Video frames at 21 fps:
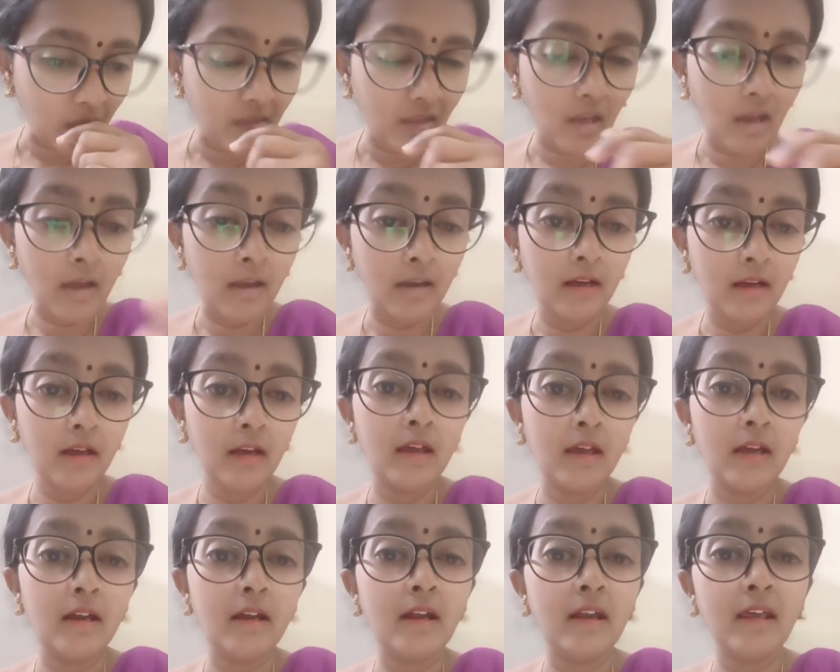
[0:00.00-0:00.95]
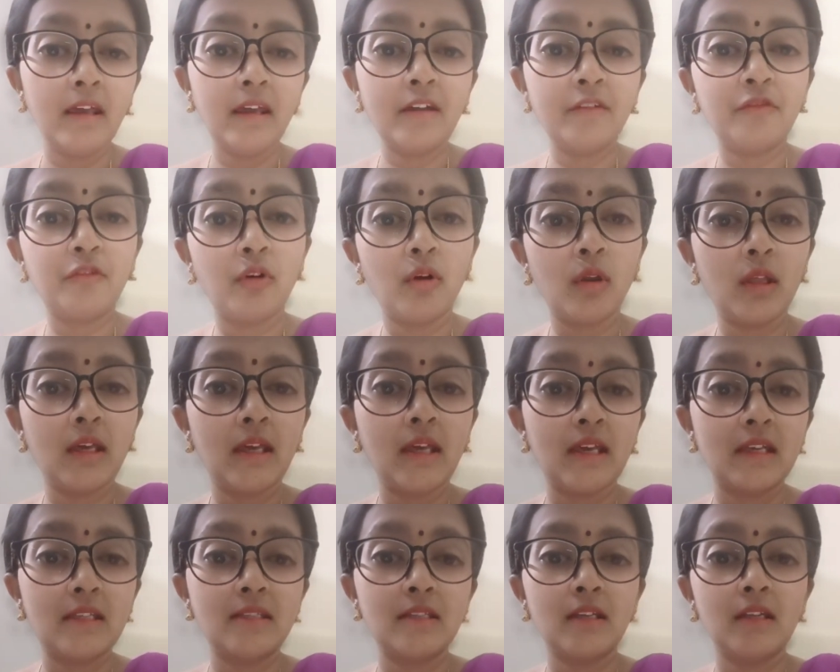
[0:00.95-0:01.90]
and take folic
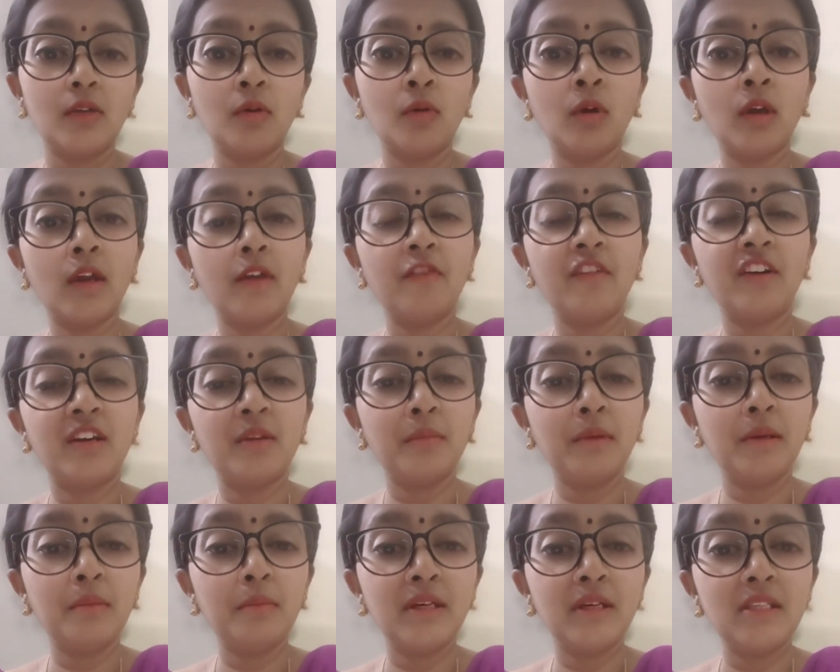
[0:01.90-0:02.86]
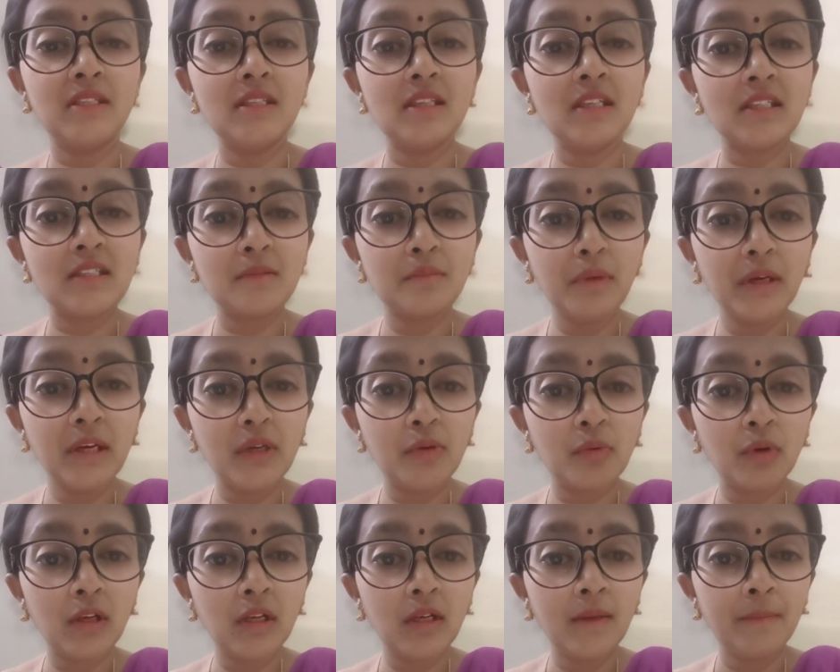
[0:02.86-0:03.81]
acid. Okay, vitamin B6,
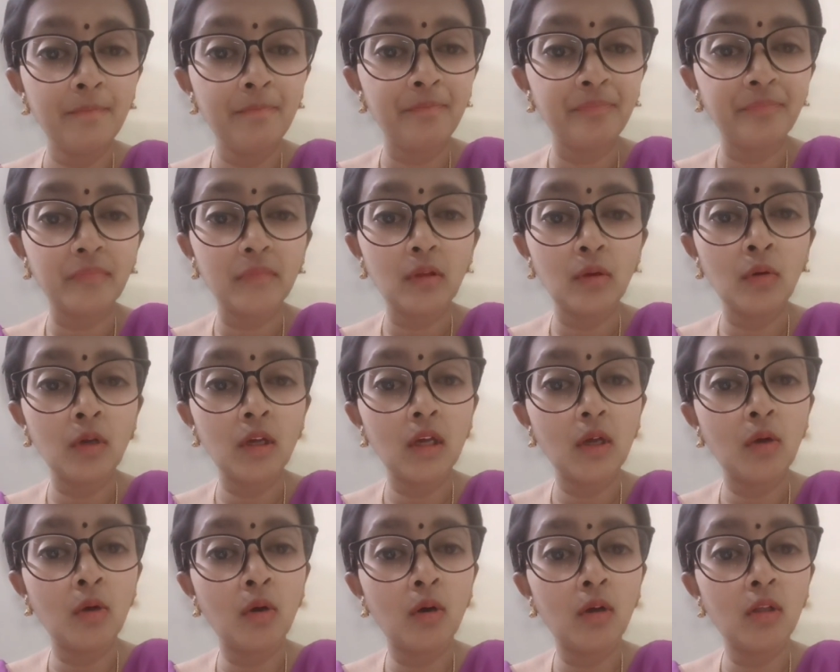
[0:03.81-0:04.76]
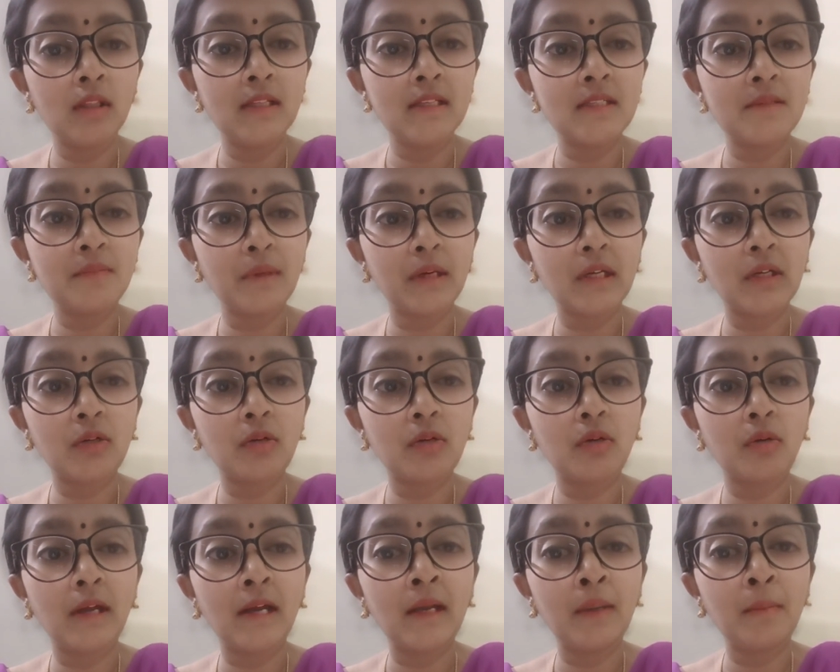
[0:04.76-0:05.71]
B12. Okay, all these micro
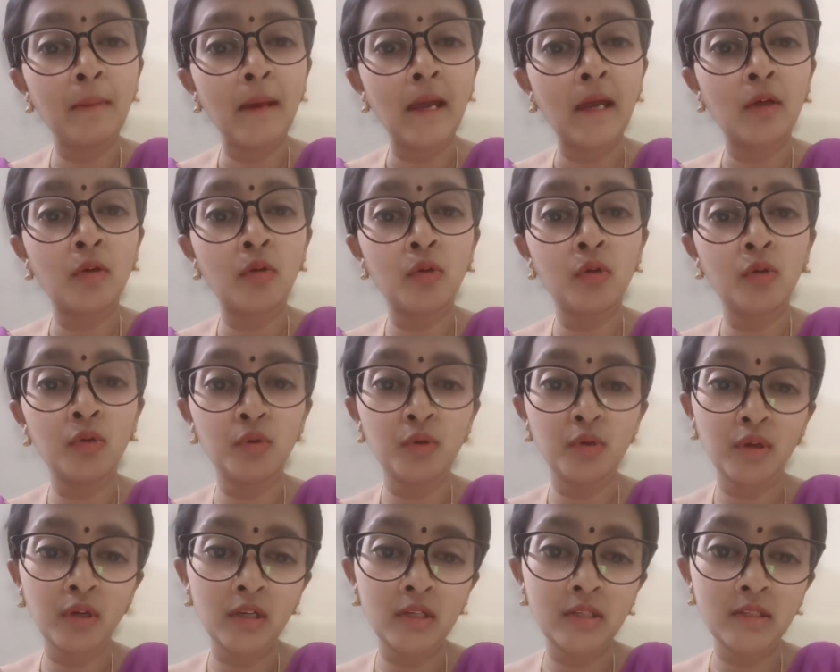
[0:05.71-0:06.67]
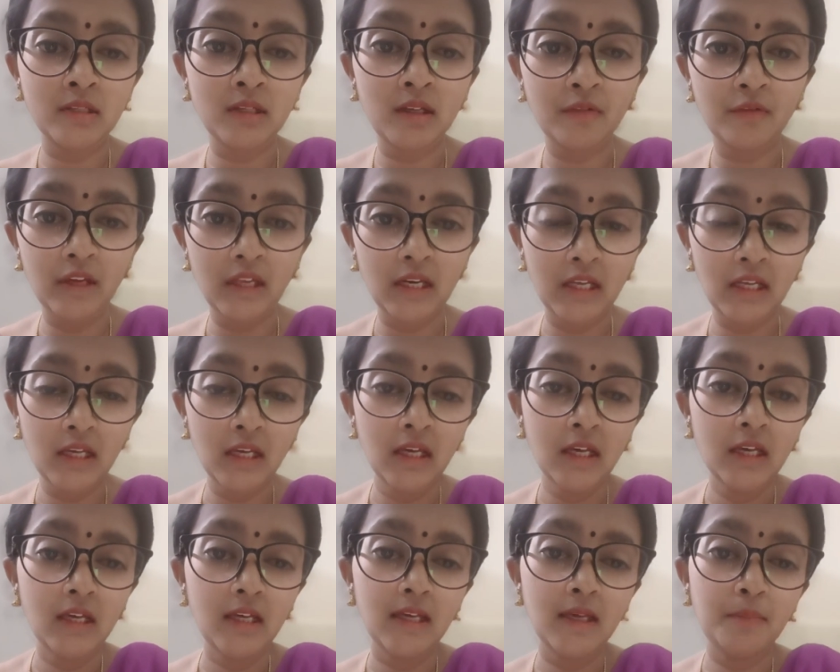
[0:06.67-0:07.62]
and macronutrients are
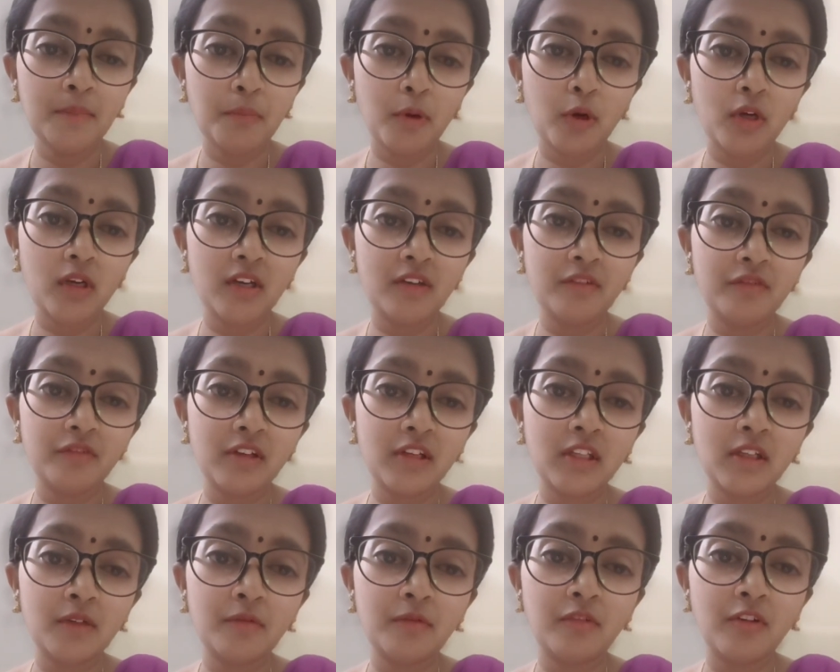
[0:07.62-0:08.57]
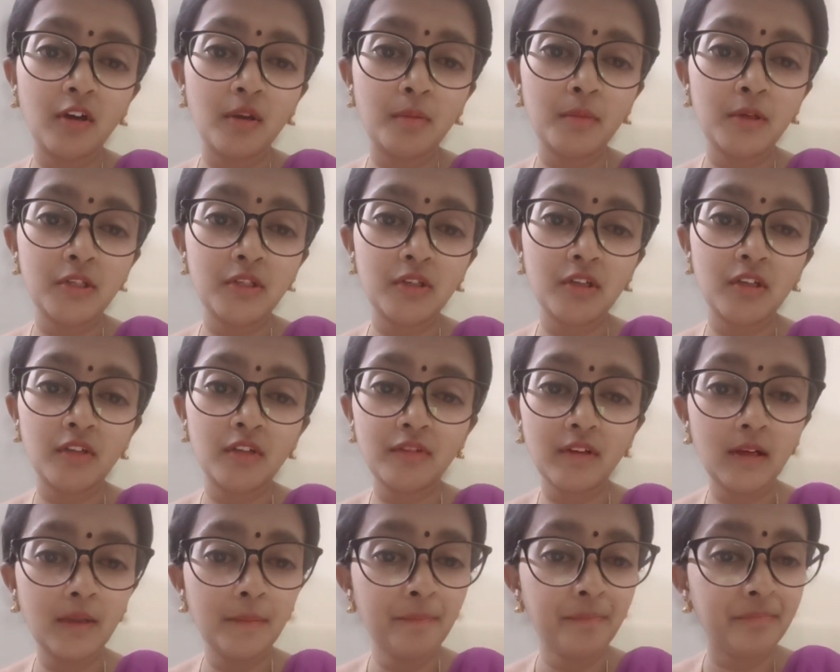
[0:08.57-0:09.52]
very important for the formation of
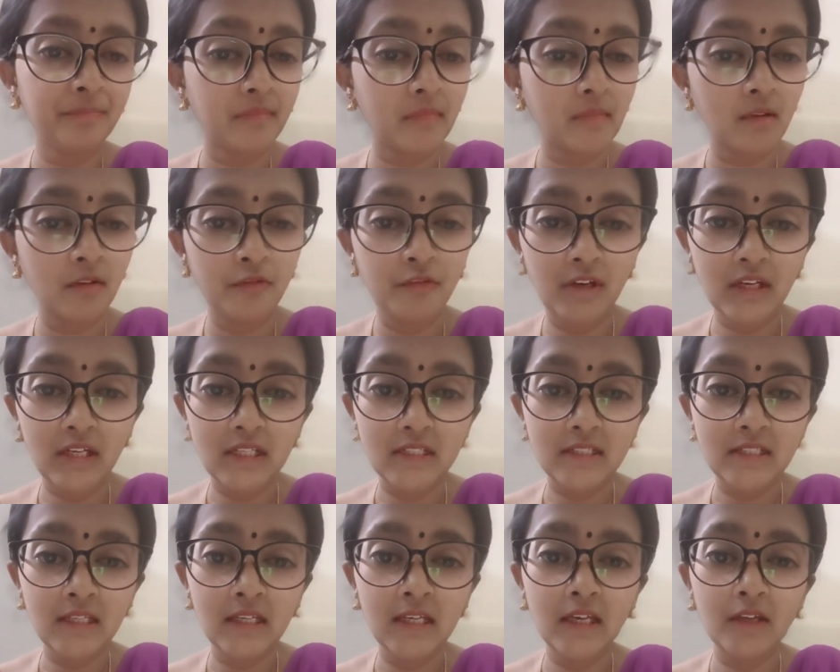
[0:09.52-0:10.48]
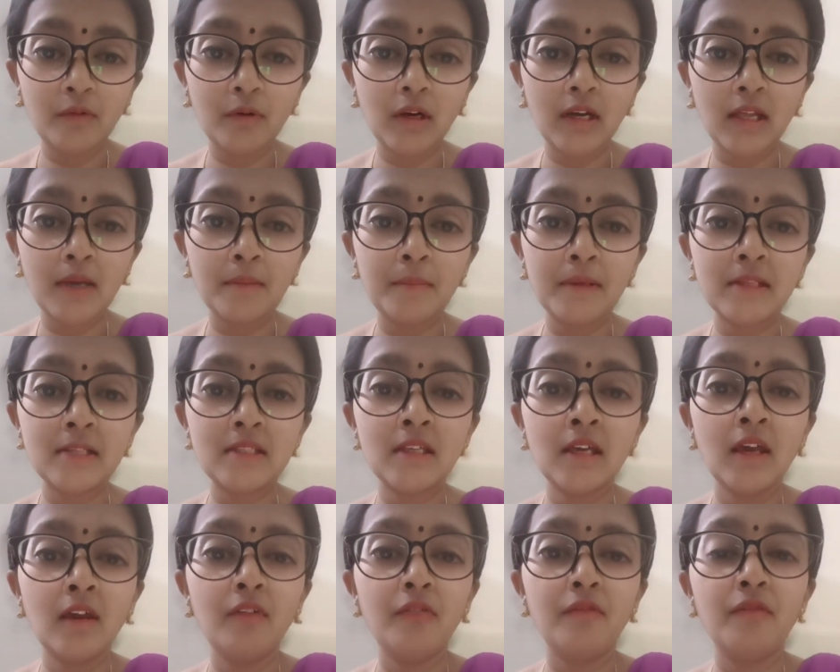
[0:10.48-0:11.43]
a fetus. Here what happens,
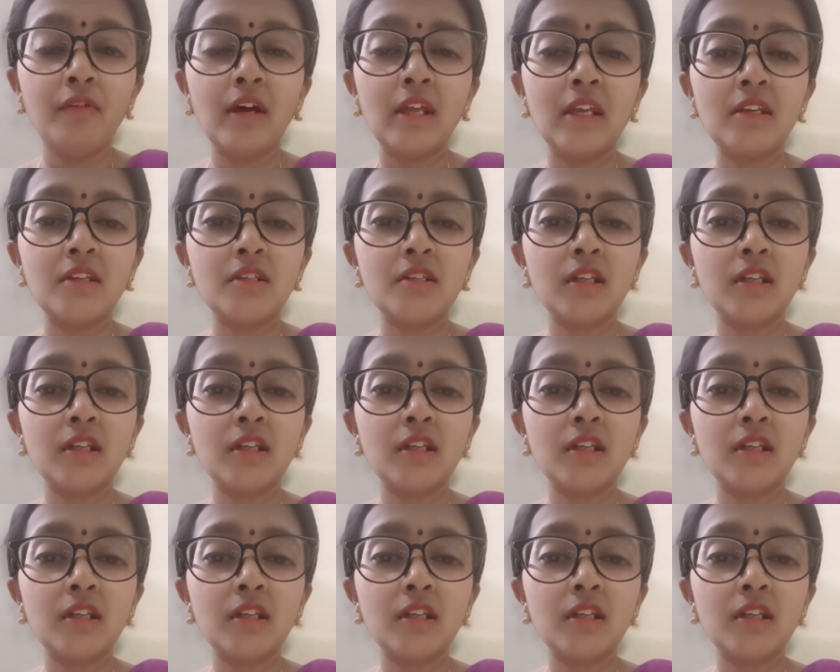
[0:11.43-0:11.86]
when